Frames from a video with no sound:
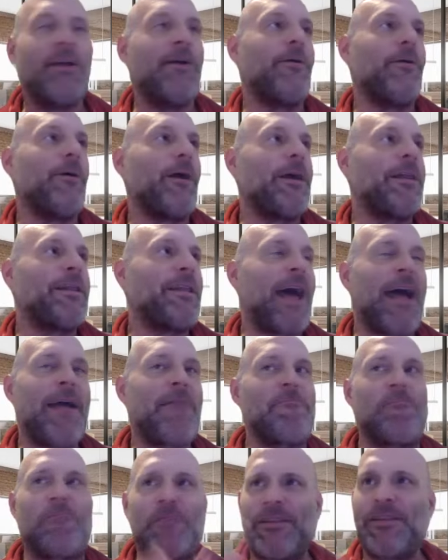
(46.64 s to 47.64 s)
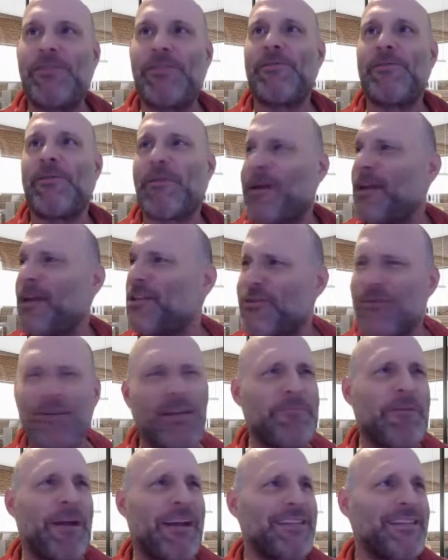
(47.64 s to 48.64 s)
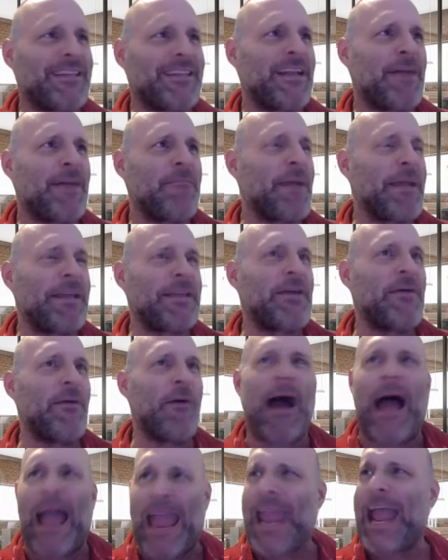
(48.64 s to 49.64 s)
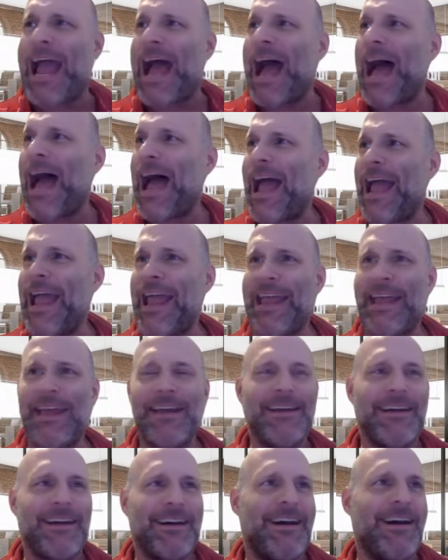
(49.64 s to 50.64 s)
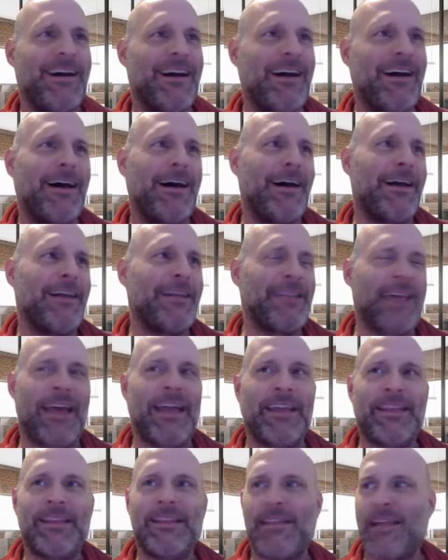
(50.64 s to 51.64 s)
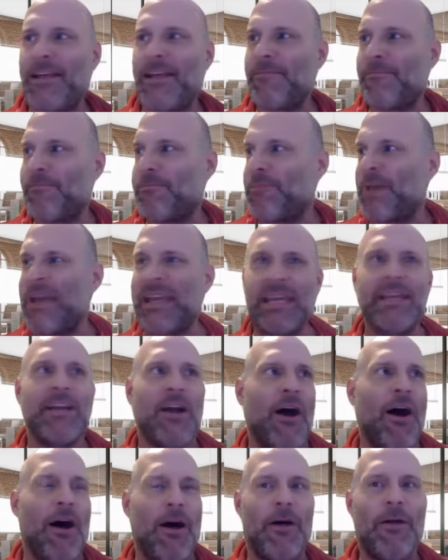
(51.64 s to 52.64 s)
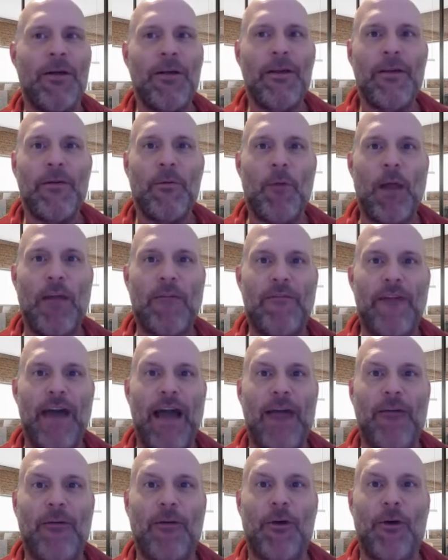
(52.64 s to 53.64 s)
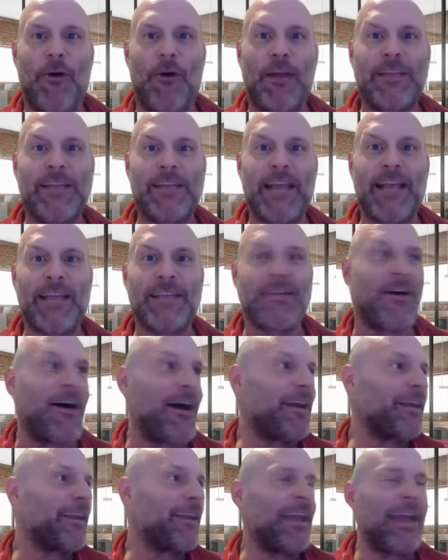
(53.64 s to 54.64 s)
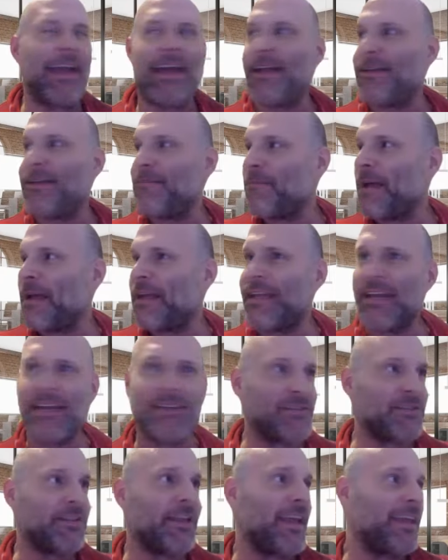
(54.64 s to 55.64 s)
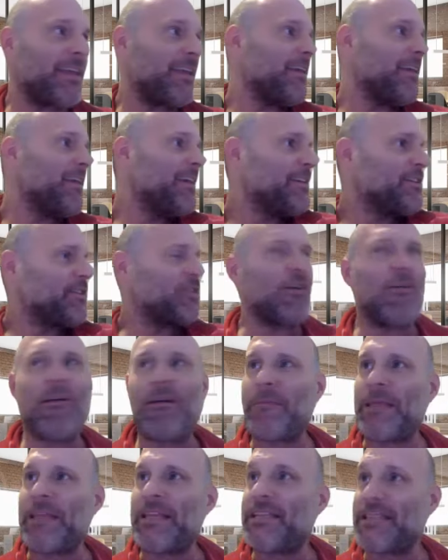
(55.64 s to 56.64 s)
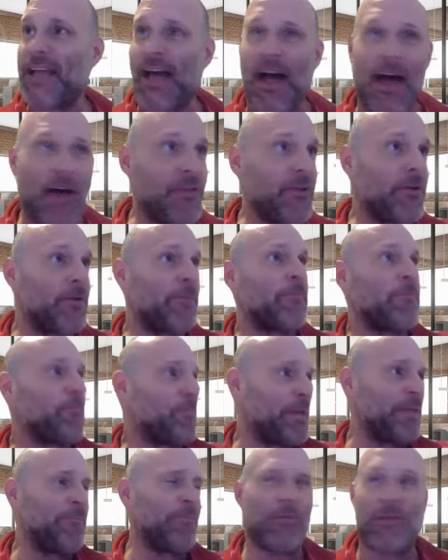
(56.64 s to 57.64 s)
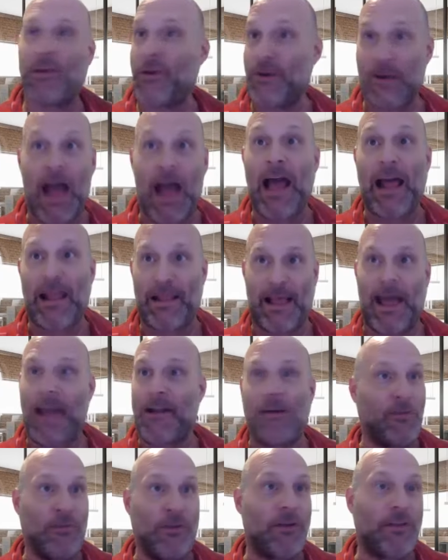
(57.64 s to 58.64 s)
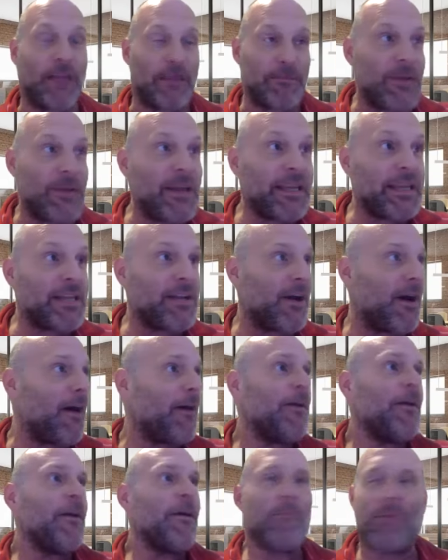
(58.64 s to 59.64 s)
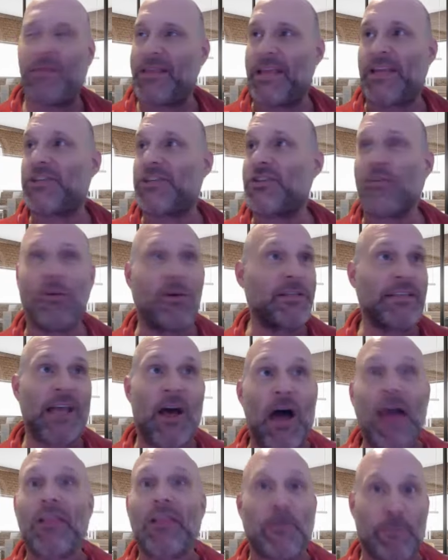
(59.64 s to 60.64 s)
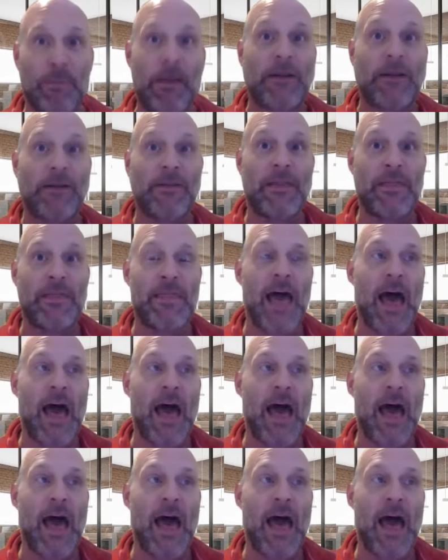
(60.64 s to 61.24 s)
know, and I you were intrigued by I said I might go AI. Uh, like the Pinky Doll went viral in TikTok, and my kids are like showing me these other people that are not. I don't look like Pinky Doll, but they sure as hell I look better than